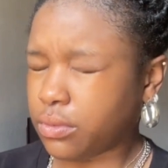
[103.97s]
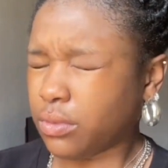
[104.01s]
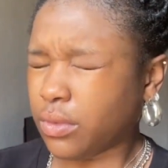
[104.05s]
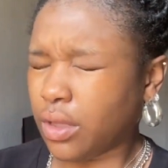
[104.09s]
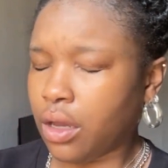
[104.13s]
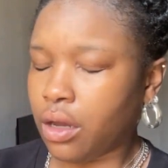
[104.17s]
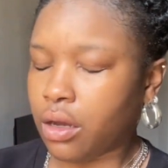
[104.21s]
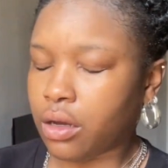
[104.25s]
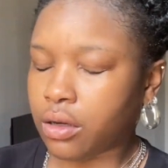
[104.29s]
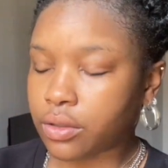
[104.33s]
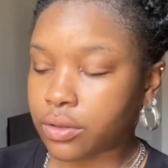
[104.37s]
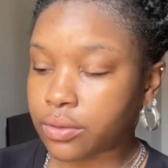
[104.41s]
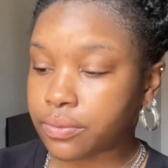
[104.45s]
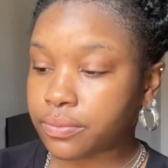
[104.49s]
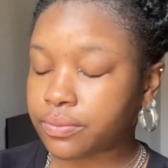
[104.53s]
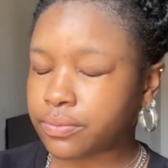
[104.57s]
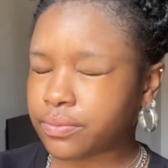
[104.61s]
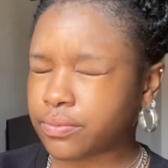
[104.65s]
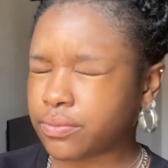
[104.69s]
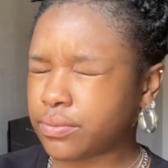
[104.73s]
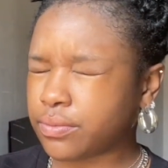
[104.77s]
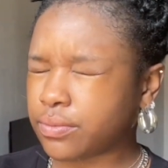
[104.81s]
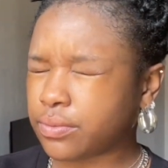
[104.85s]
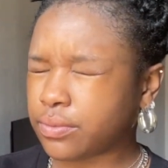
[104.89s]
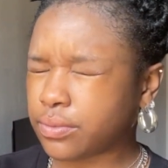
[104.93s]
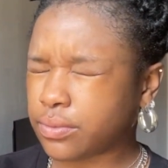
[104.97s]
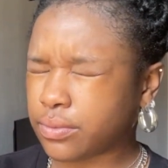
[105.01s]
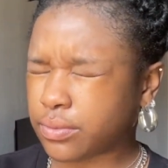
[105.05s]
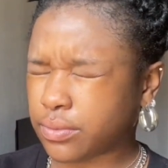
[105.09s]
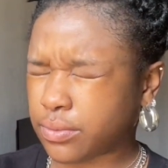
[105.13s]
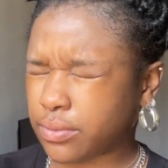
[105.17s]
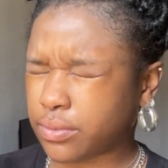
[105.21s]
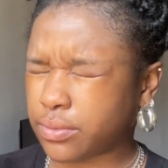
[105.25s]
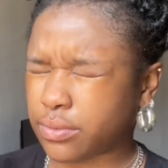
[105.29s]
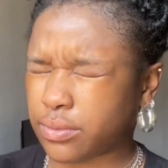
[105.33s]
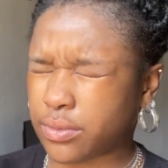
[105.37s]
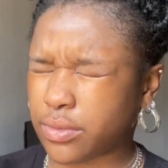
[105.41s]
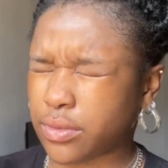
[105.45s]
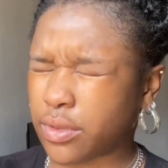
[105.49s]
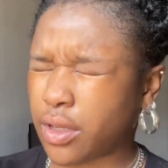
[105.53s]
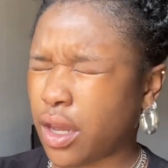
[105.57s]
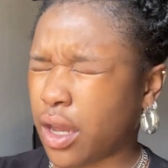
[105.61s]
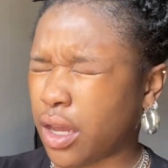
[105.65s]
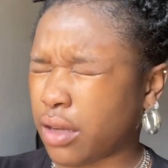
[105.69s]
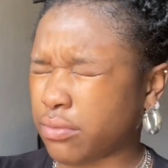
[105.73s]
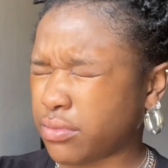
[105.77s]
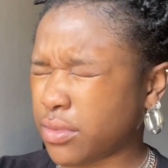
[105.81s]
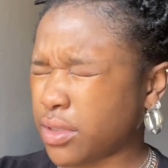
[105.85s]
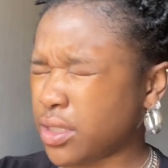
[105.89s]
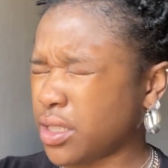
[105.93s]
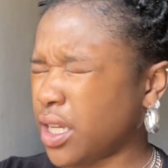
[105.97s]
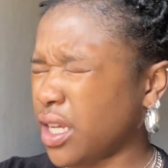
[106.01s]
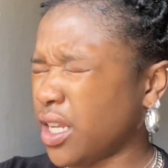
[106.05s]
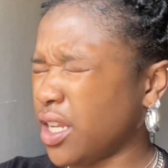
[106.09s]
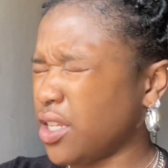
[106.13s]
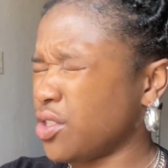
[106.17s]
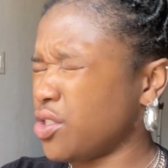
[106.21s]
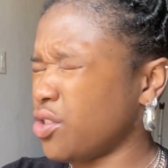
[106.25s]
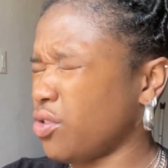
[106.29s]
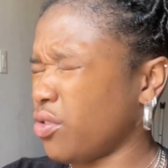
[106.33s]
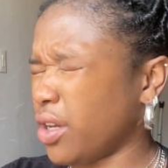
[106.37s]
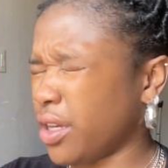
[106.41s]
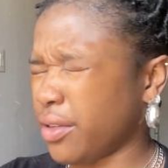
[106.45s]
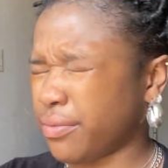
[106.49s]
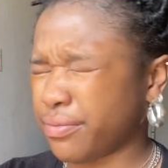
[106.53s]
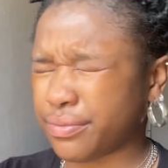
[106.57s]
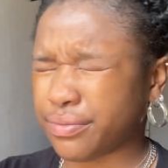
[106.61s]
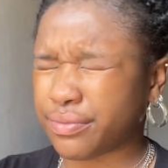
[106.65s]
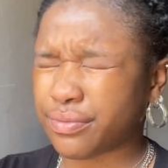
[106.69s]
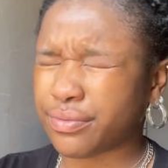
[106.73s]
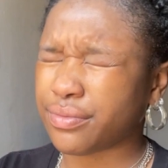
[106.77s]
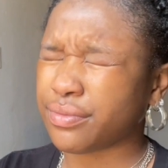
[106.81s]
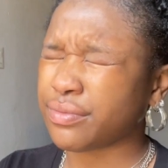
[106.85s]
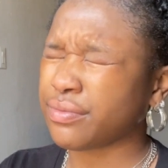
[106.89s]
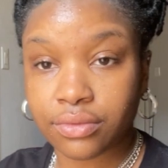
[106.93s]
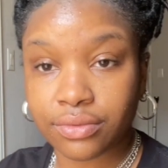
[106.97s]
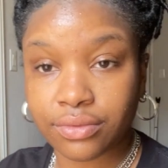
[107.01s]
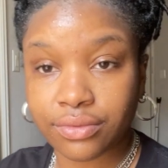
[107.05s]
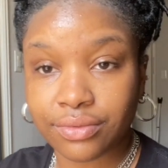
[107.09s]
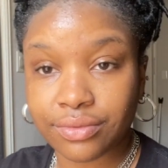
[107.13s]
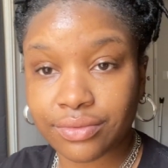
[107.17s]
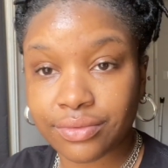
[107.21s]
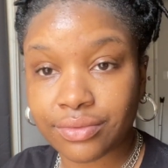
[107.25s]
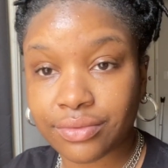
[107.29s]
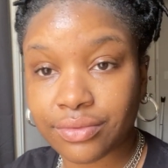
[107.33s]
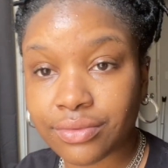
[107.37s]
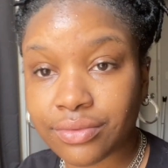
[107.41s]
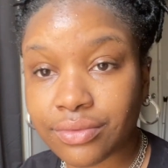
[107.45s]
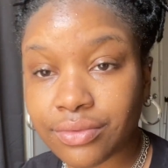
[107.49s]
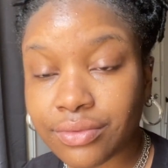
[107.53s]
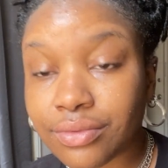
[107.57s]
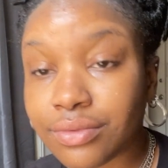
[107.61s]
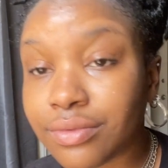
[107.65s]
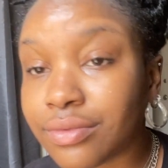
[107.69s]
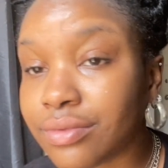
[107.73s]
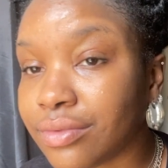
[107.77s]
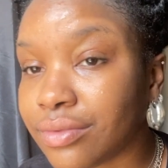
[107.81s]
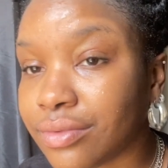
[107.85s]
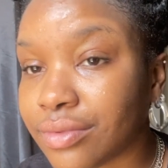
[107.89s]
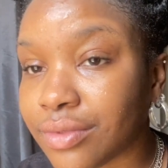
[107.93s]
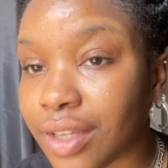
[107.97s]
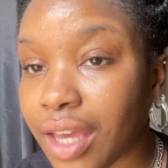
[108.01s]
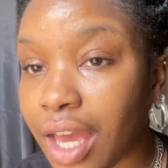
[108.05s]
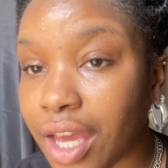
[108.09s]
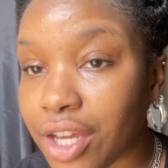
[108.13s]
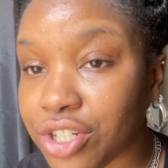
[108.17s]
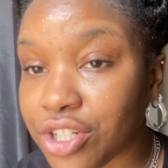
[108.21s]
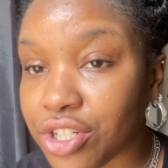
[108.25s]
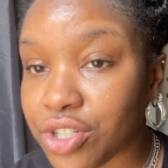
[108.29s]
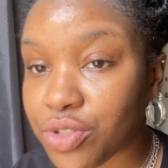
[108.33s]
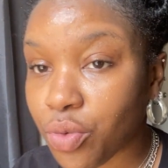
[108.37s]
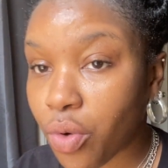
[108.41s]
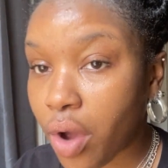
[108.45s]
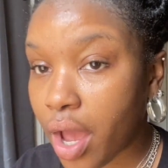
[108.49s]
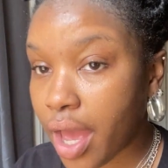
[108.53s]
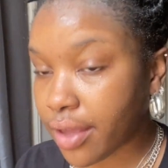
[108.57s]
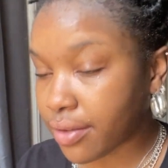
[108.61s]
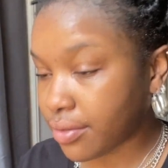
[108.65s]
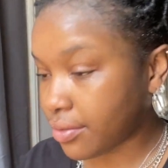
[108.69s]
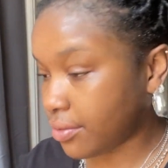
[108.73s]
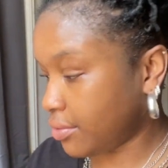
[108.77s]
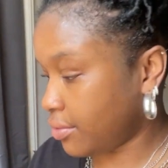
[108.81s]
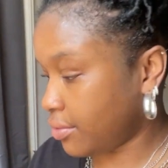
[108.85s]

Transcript: Oh, okay, let's get into it. Okay, she's wet.